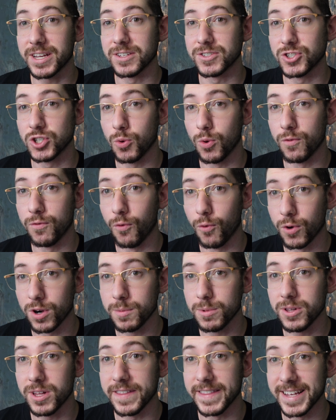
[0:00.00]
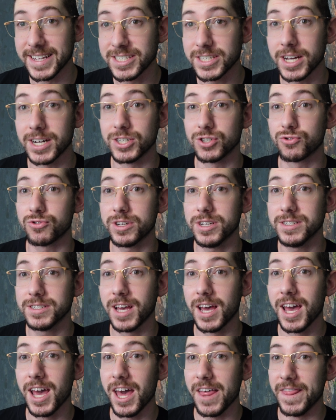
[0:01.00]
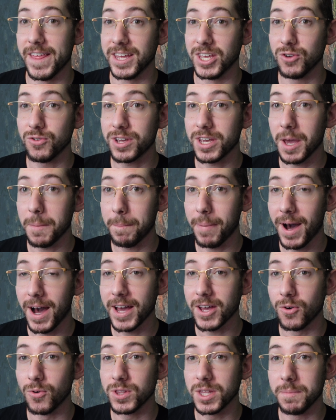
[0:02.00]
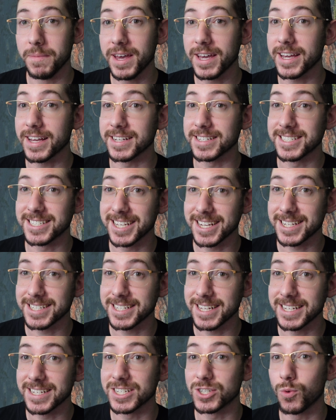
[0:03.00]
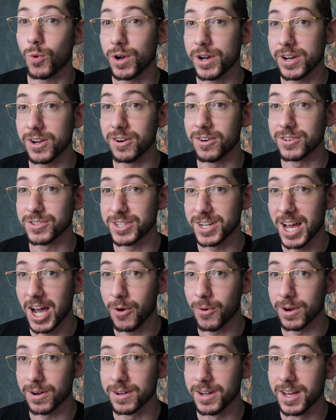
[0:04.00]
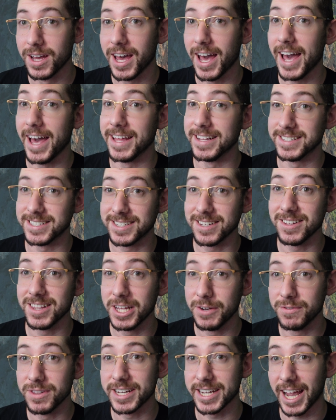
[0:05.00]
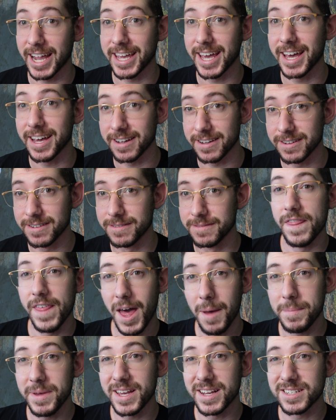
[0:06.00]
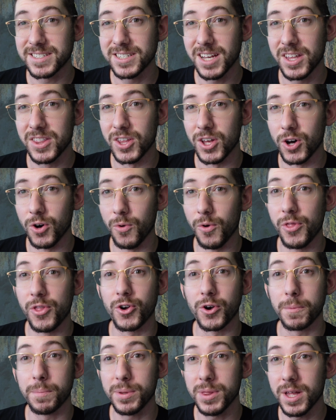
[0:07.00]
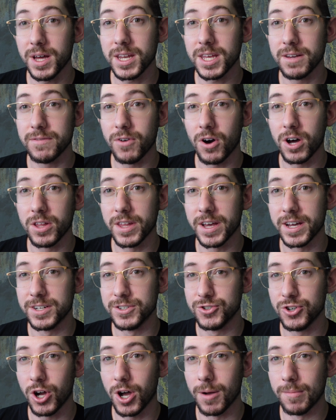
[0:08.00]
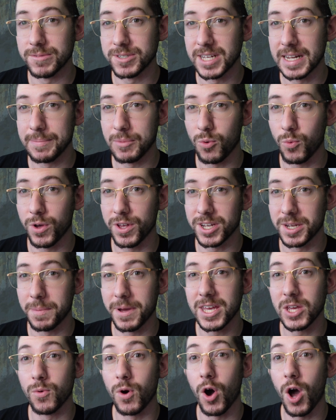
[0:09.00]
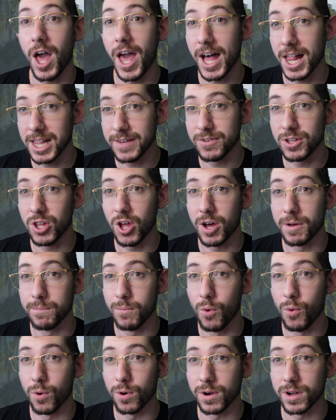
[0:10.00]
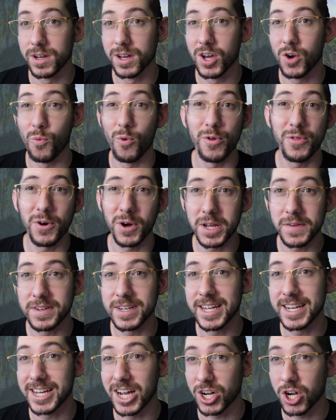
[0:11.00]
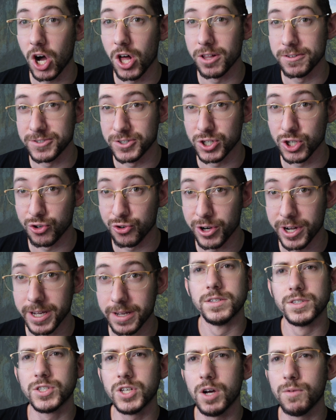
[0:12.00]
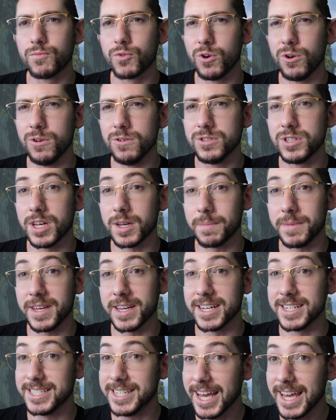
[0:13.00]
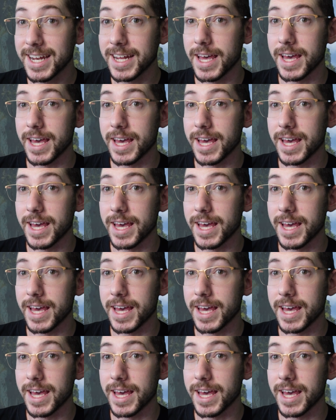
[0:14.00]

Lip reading: is so affordable in these countries that you can get by only making $16 to $20 an hour and still live like a king. That being said though, there are plenty of online jobs that'll be willing to pay you a hell of a lot more without even needing a college degree. Some roles, like being a data